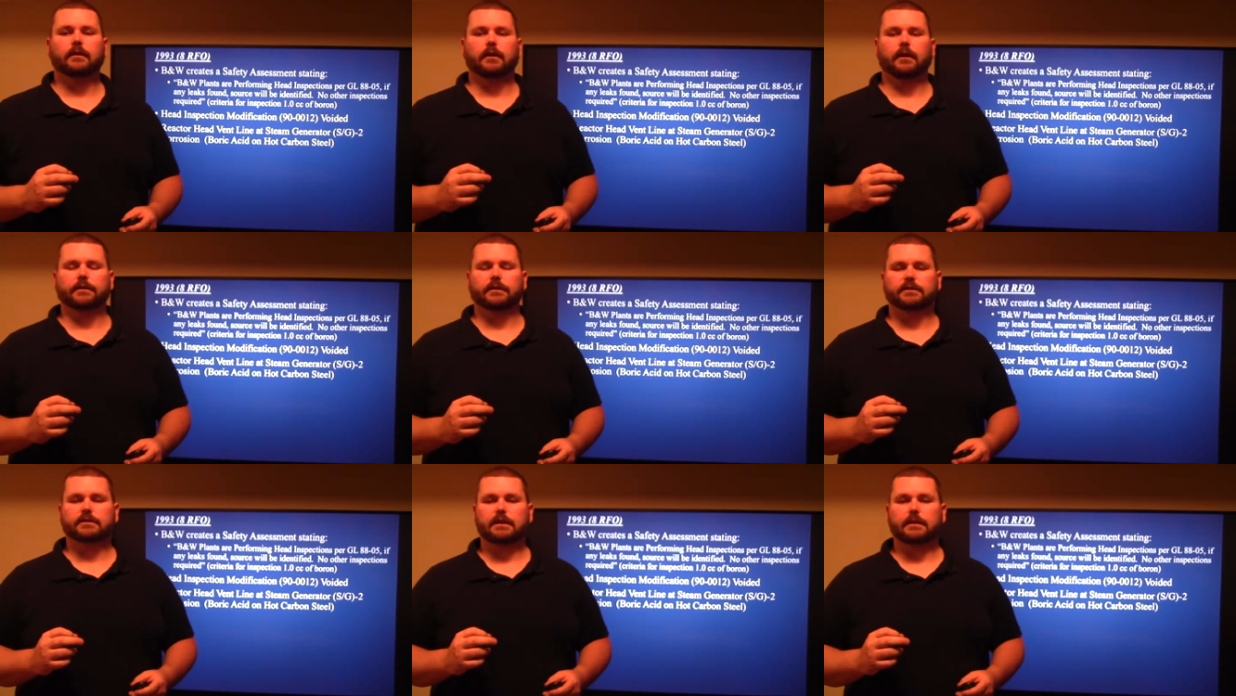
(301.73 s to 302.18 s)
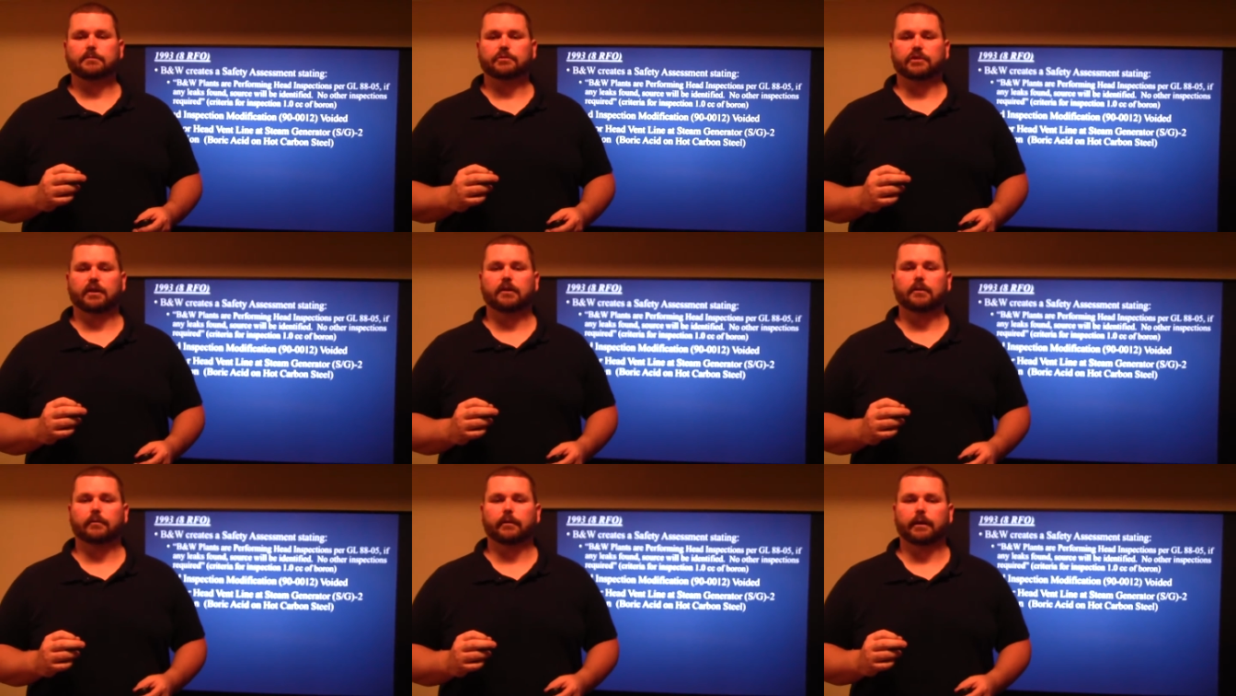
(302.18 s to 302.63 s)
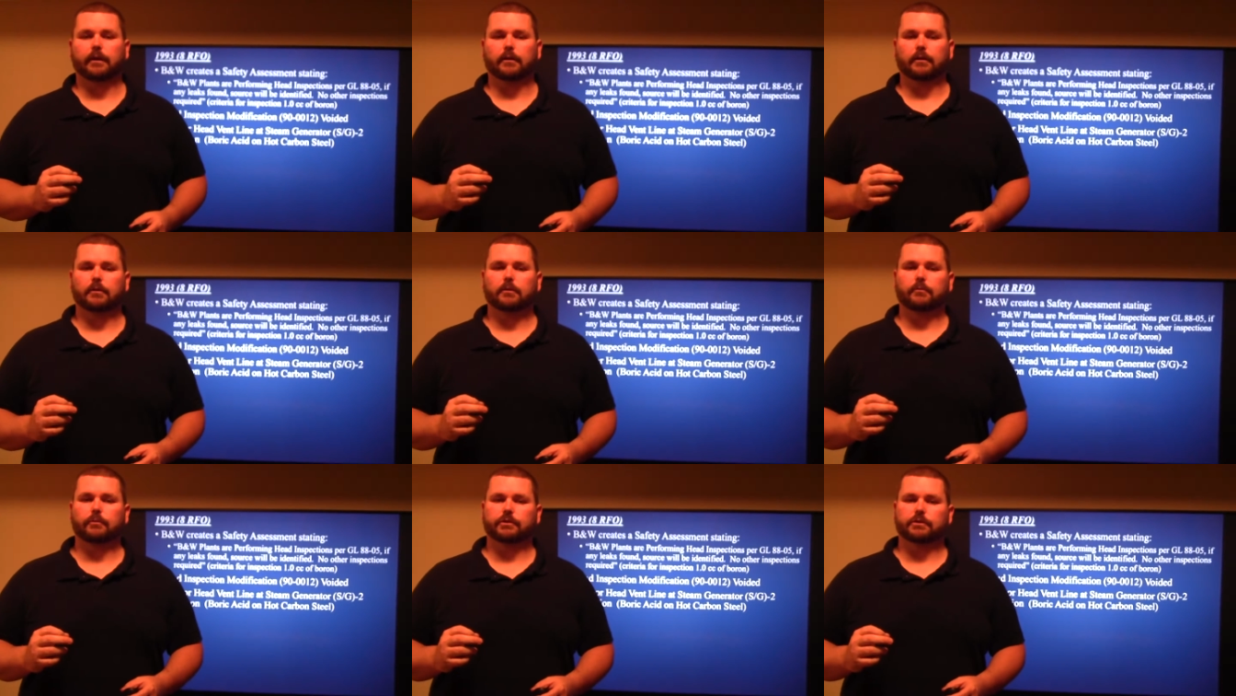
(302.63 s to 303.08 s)
on the steam
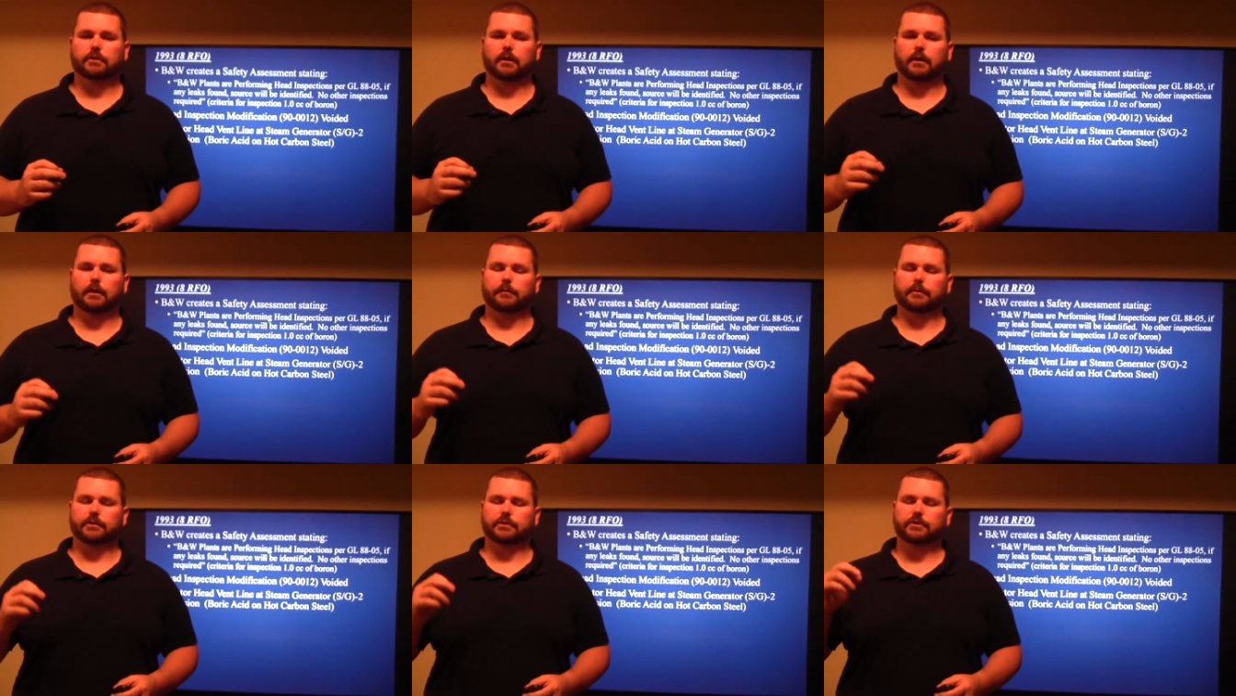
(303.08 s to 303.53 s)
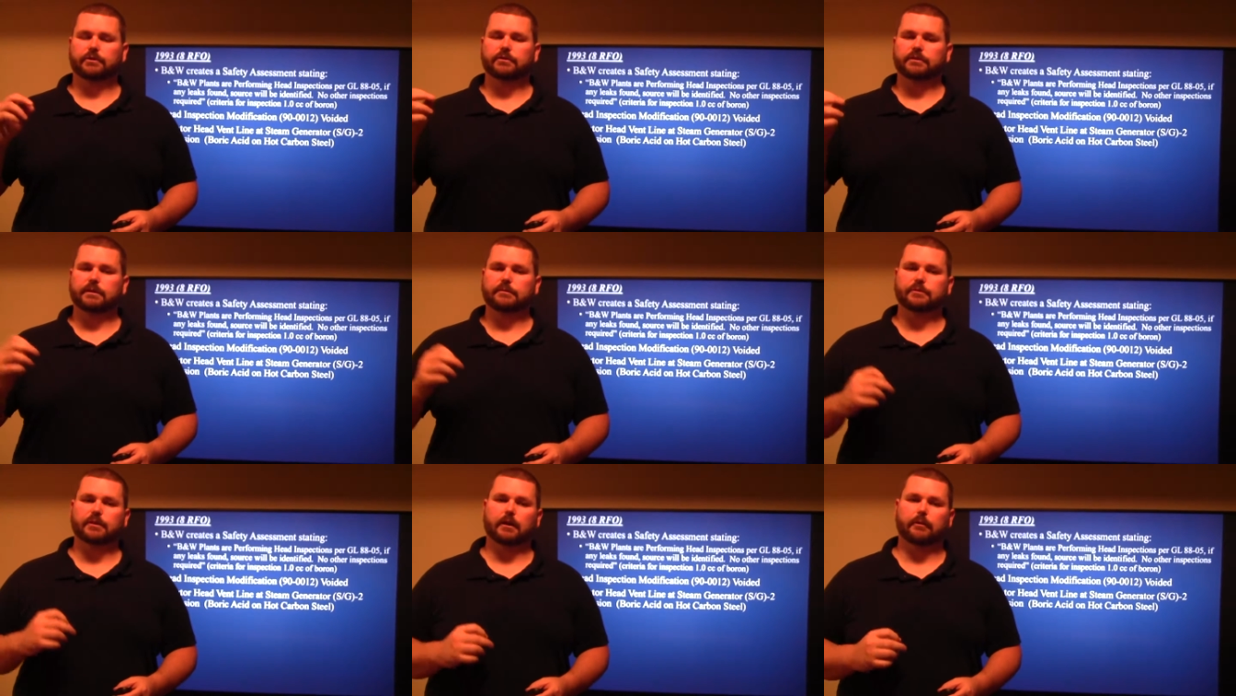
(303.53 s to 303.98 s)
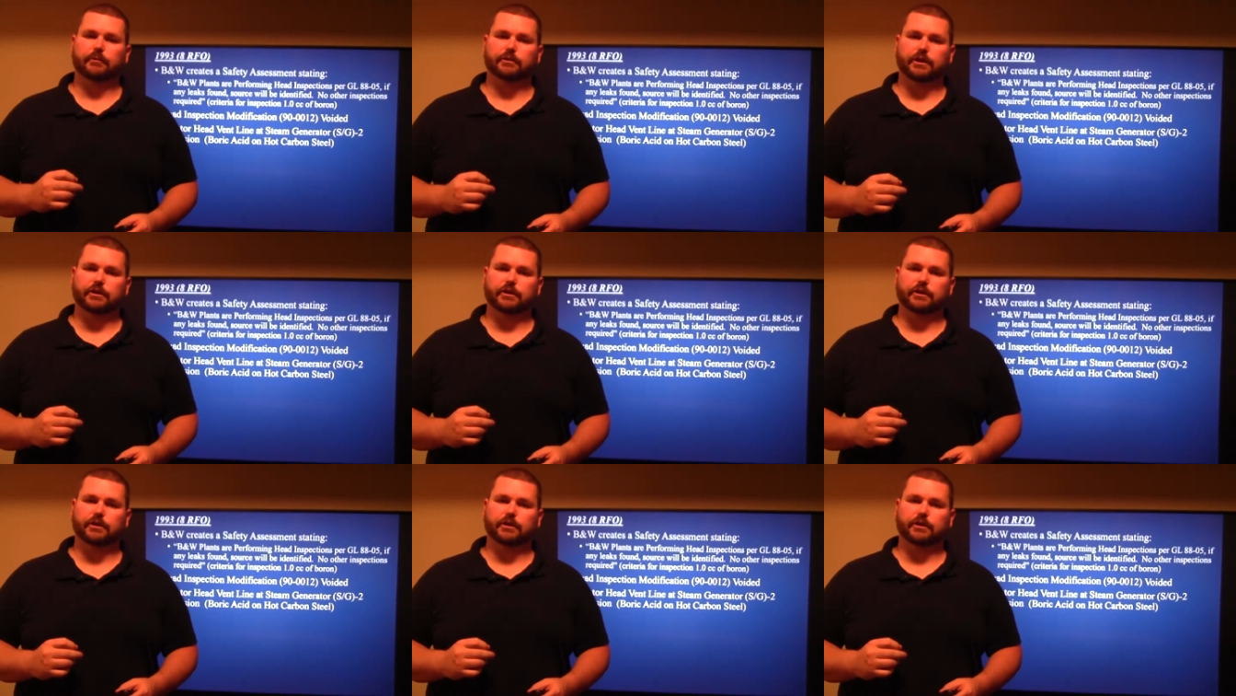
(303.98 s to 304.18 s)
generator, which on number 2 steam generator,